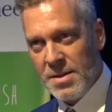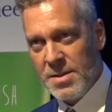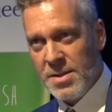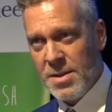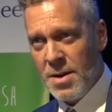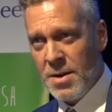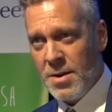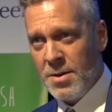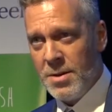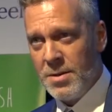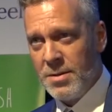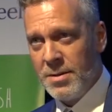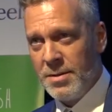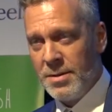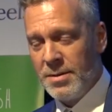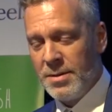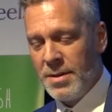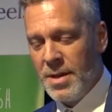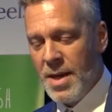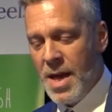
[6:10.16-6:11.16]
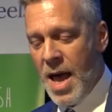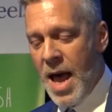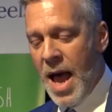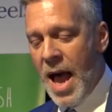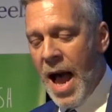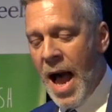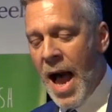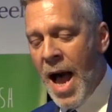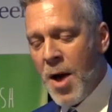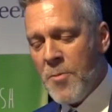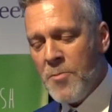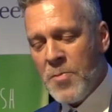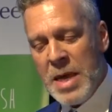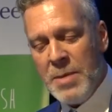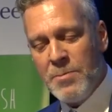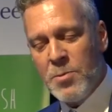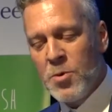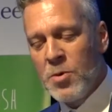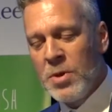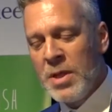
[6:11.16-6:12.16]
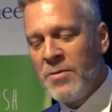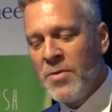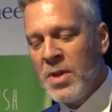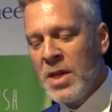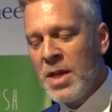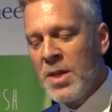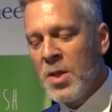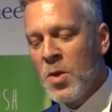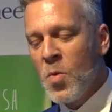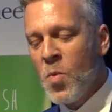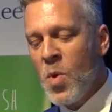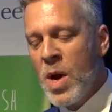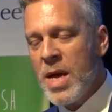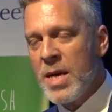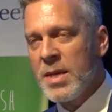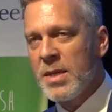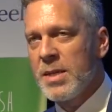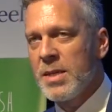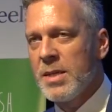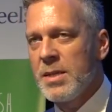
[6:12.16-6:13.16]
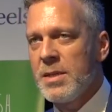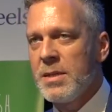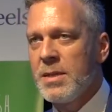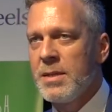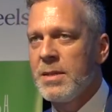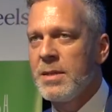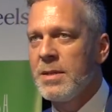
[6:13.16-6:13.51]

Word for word: So, are people living in the West